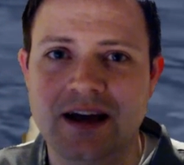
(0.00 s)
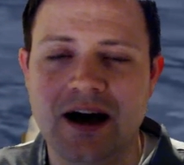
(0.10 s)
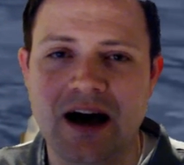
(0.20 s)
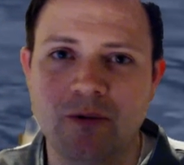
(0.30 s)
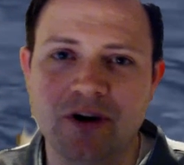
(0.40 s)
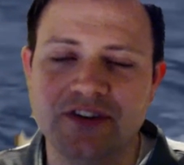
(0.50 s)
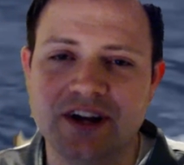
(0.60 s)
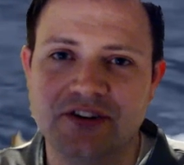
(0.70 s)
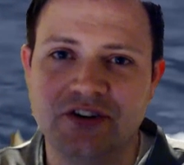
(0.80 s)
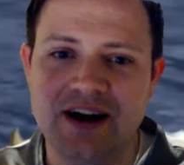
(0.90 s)
I was
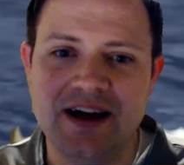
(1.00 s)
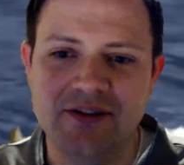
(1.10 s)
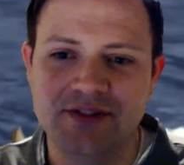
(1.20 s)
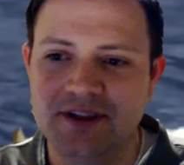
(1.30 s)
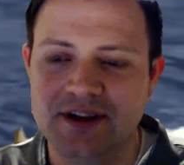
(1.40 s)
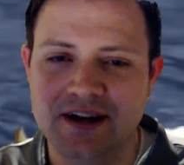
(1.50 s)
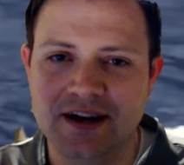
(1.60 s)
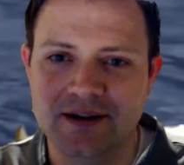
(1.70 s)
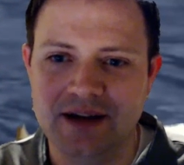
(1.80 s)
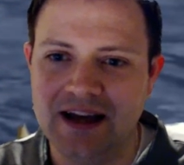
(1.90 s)
going to try out
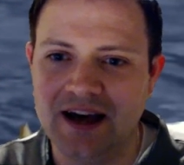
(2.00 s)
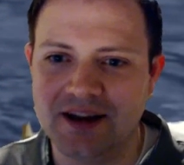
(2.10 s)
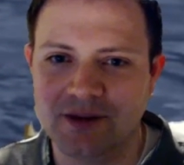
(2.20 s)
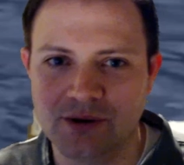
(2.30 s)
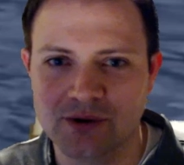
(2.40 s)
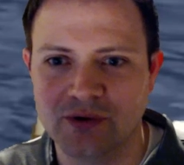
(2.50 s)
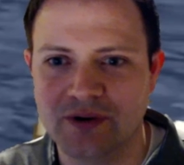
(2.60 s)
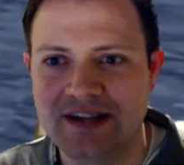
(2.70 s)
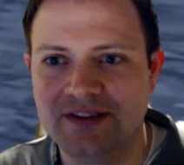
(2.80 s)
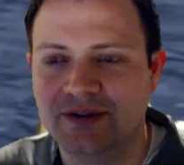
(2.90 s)
I got a little
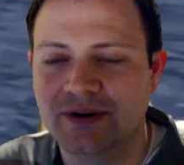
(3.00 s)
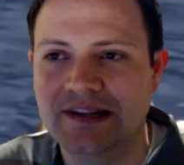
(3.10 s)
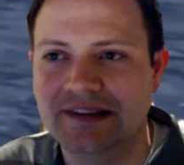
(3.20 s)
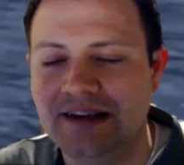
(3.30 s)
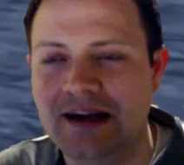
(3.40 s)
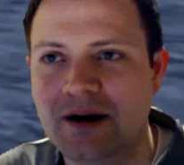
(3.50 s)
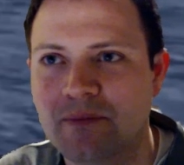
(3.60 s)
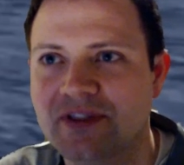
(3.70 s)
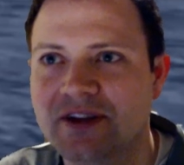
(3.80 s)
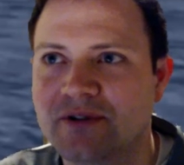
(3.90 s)
green screen set
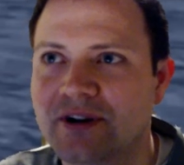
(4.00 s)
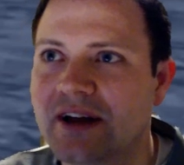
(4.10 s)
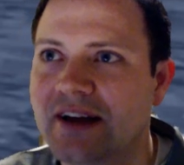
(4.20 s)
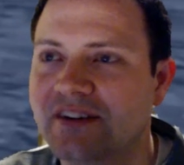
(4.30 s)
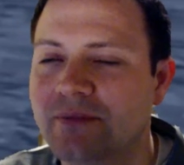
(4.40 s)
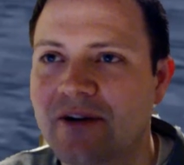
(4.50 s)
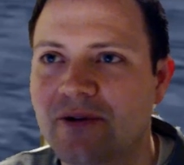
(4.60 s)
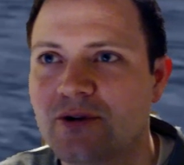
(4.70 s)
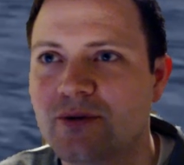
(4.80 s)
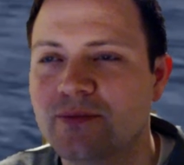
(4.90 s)
up, but then realized in my
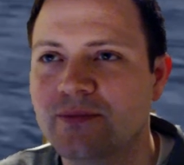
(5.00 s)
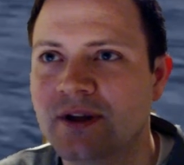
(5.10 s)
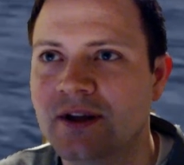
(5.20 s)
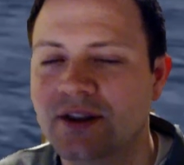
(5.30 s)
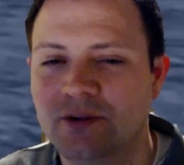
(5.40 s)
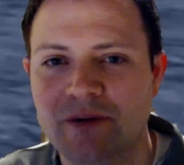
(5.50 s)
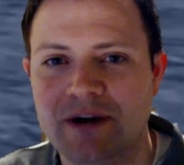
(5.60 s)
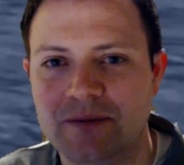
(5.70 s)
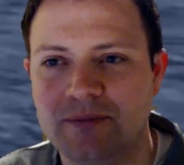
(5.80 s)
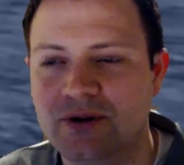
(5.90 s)
room, the way
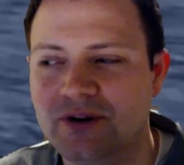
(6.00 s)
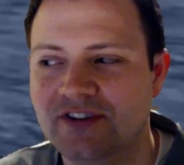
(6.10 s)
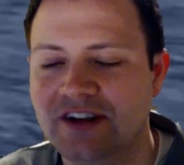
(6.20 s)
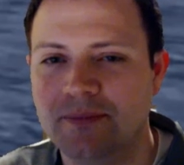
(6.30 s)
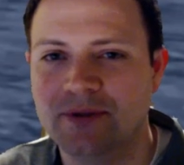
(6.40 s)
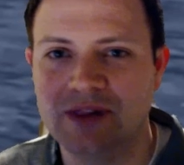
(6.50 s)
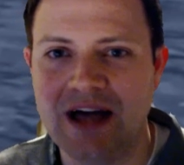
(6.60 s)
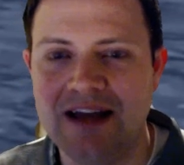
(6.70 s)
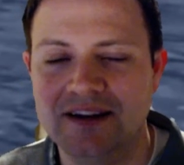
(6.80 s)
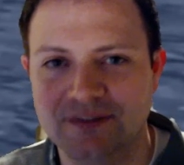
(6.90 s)
my computer's set up, the
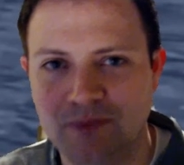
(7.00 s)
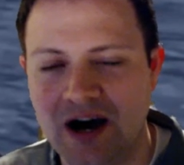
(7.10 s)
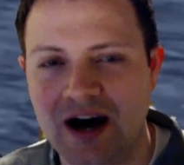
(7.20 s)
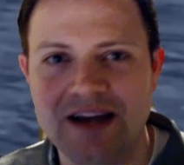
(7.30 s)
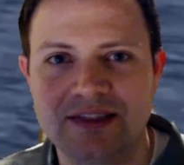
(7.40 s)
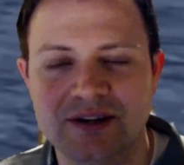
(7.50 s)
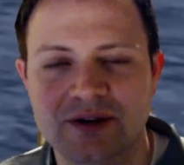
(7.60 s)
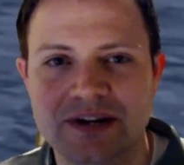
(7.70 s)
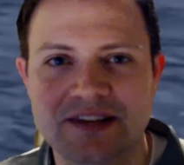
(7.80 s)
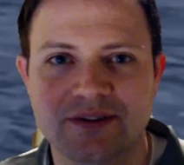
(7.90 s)
light is behind the
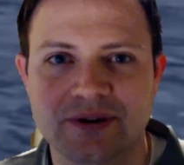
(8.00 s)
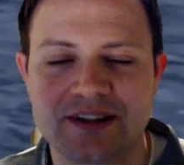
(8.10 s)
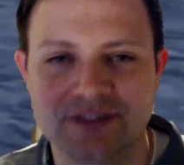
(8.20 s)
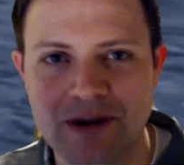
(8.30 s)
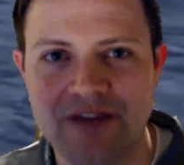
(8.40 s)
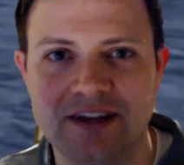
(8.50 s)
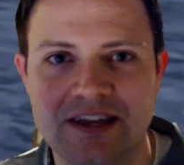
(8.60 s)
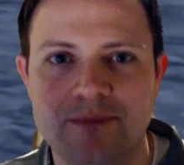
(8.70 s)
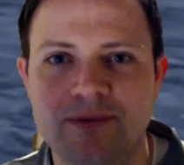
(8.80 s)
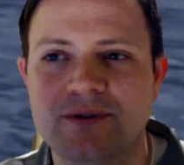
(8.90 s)
green screen, so I'm going to have
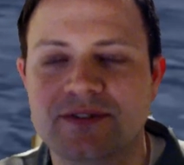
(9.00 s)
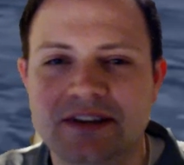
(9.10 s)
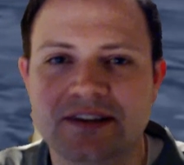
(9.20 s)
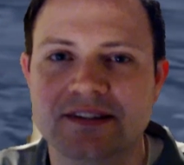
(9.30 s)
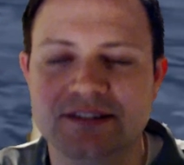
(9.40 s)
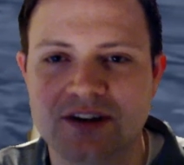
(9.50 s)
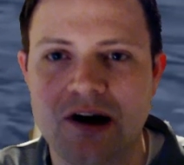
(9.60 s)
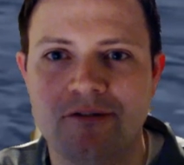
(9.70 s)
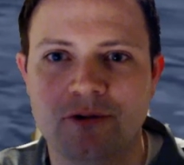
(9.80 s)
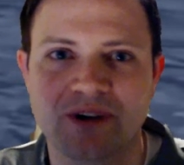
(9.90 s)
to keep using the
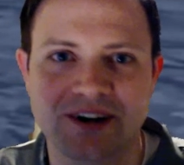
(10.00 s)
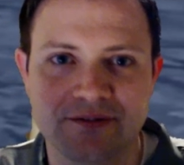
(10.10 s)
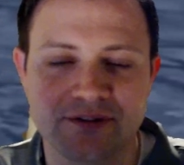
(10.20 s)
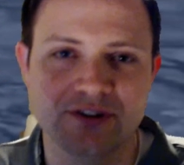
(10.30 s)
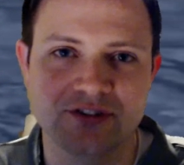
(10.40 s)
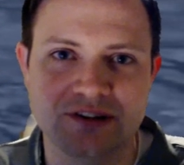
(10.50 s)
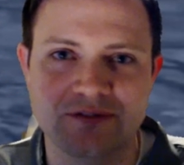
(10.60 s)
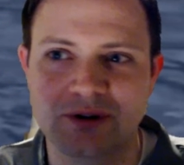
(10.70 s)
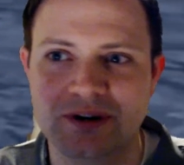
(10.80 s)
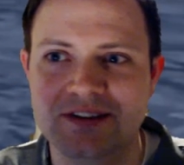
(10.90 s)
software version
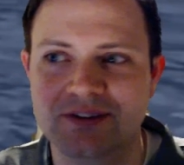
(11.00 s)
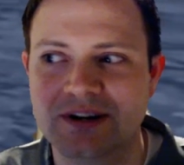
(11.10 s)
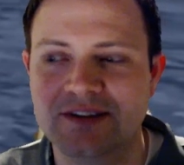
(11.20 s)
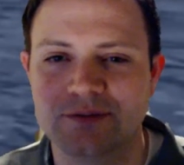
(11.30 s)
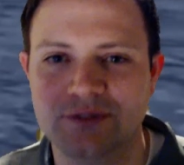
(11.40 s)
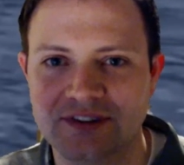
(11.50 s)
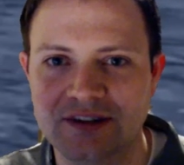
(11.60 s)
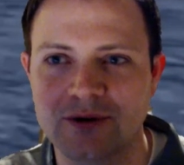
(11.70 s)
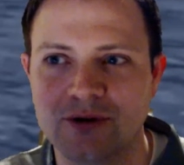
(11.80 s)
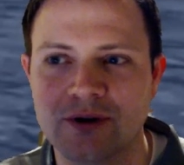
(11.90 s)
of a green screen. So if you
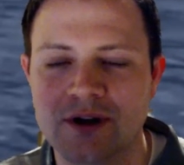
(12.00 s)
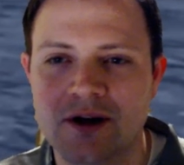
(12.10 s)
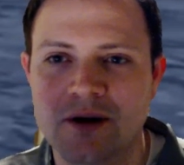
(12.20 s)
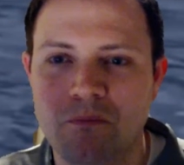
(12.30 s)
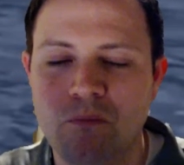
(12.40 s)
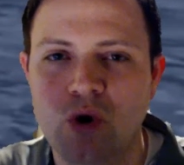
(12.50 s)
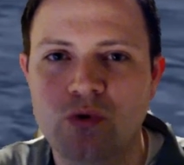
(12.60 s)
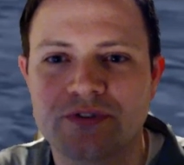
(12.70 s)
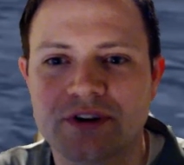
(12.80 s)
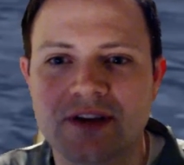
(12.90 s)
see little
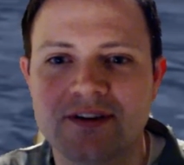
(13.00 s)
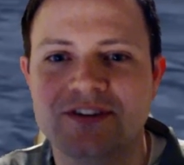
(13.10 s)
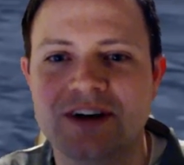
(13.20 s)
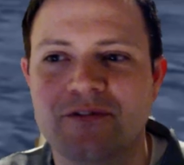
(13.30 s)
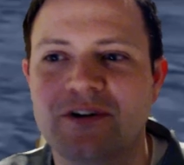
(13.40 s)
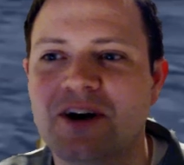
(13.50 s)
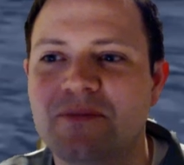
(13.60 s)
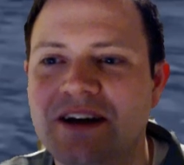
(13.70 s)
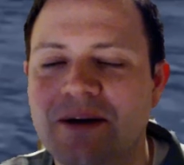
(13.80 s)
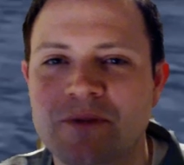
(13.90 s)
motes and other stuff
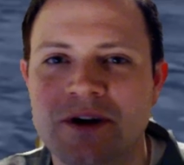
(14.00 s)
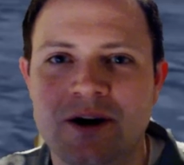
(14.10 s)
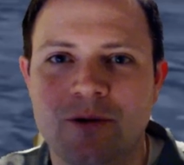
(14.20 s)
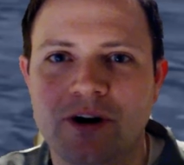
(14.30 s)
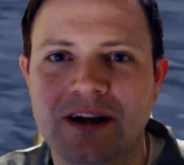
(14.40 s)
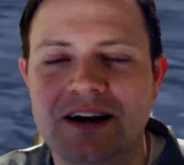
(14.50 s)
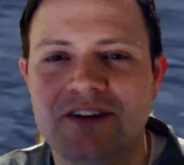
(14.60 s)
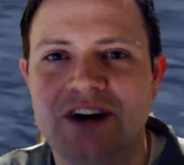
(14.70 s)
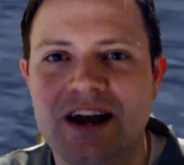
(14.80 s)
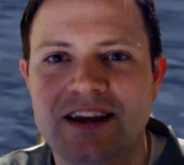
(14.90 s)
around me, I'm working
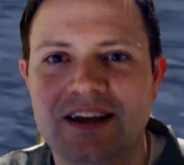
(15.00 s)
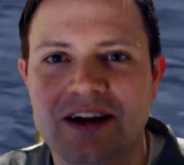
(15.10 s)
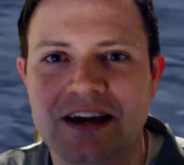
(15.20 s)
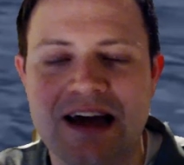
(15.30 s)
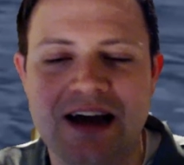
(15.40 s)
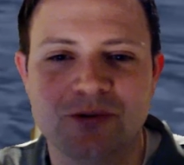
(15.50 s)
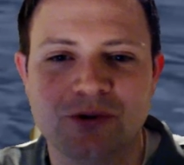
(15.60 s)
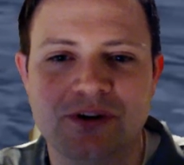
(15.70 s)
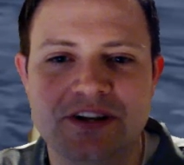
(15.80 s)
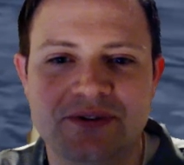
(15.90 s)
on trying to get like an
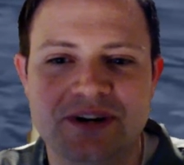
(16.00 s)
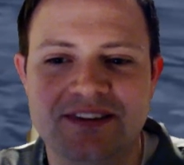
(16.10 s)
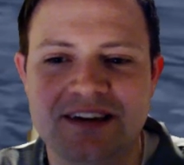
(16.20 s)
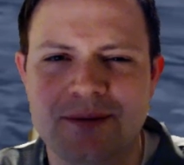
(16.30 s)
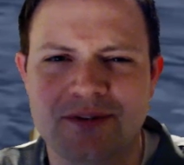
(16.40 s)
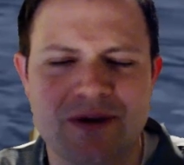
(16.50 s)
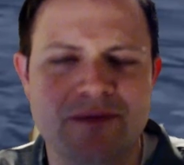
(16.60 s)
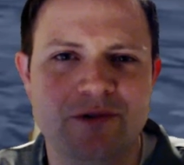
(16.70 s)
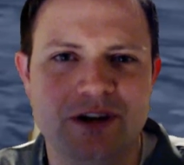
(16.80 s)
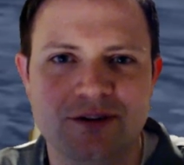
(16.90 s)
actual green screen setup, so
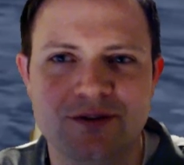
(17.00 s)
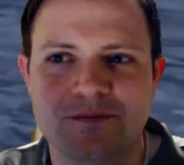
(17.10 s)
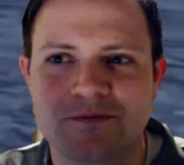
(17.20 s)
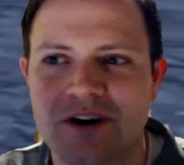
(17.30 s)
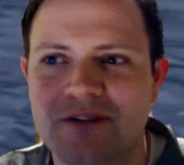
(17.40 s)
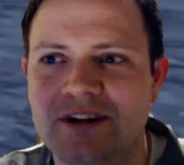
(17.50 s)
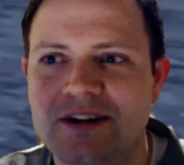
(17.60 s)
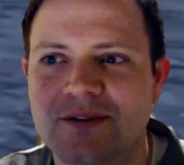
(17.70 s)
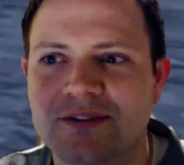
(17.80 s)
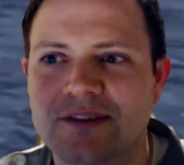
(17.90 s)
maybe we can do some fun
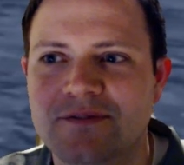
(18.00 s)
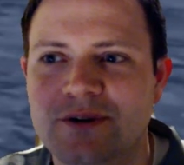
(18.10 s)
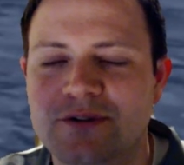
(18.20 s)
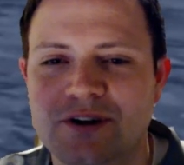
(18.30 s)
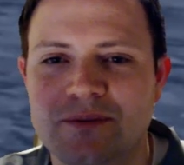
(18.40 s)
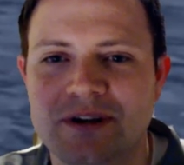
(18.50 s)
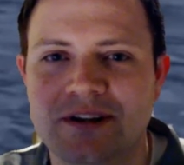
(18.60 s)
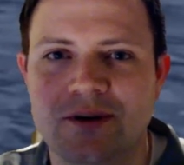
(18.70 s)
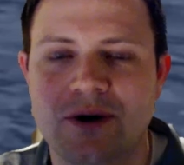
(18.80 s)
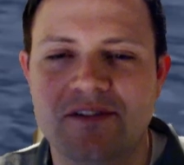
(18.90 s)
videos in the future,
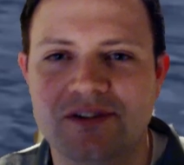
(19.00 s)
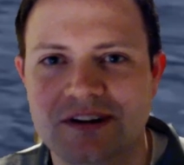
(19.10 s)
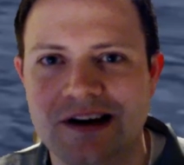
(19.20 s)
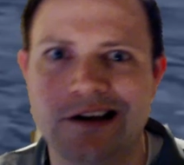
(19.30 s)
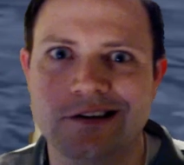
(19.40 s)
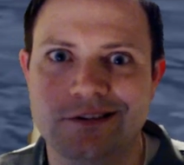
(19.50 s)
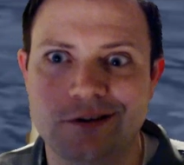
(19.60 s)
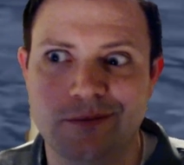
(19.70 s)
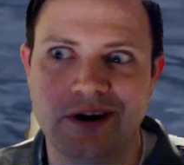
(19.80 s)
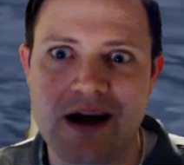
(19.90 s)
but obviously not a
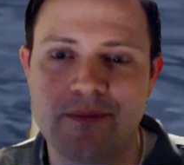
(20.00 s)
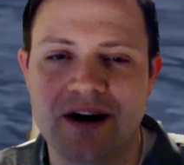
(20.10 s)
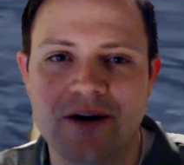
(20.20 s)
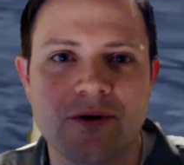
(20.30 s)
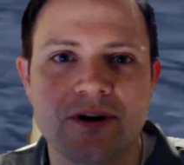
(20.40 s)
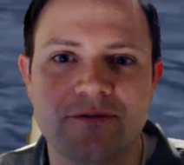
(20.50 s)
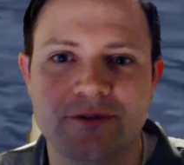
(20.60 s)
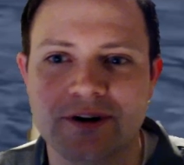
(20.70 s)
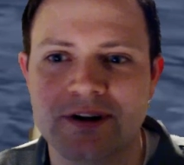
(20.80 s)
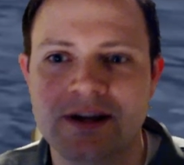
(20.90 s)
super high priority
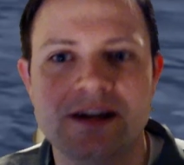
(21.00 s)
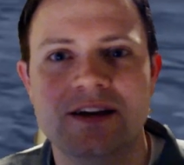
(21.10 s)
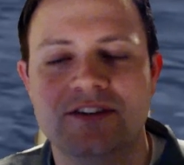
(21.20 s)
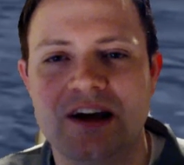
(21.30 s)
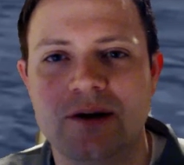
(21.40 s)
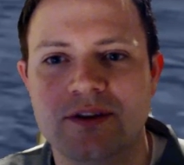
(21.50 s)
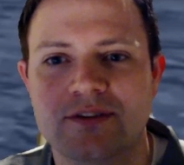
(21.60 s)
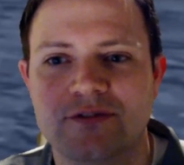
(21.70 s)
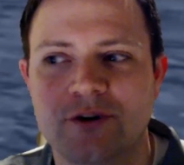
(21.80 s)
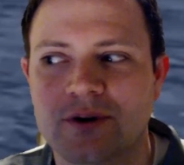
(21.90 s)
for a channel
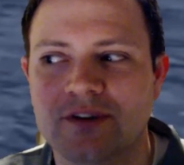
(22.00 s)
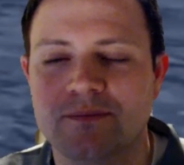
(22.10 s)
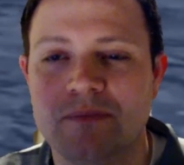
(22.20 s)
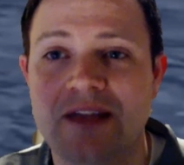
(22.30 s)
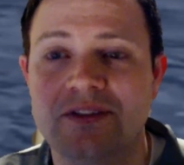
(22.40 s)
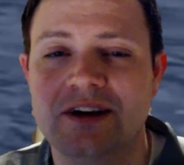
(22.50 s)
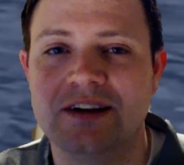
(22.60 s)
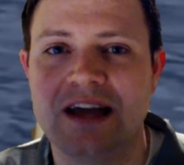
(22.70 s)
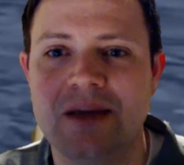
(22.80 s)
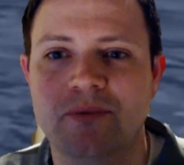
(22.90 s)
that's focused mainly
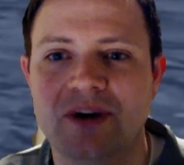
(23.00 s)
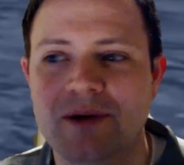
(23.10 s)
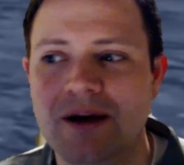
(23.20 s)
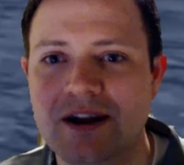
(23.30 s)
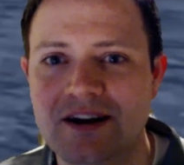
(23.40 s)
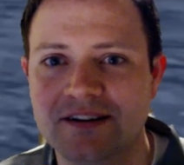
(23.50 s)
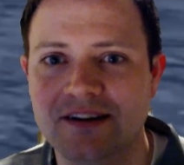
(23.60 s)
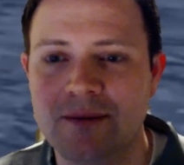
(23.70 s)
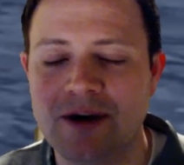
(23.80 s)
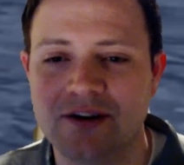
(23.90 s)
on gameplay. But I'm not here to
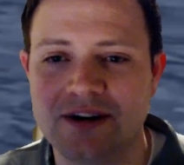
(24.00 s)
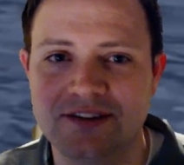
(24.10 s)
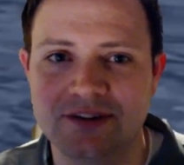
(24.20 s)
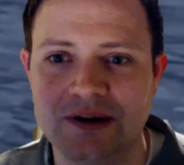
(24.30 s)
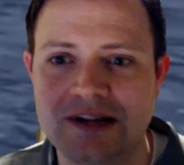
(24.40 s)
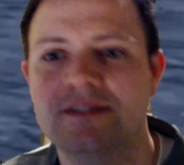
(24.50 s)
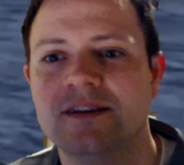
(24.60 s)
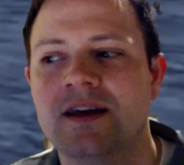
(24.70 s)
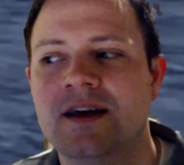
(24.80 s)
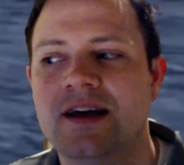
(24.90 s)
talk about green screens.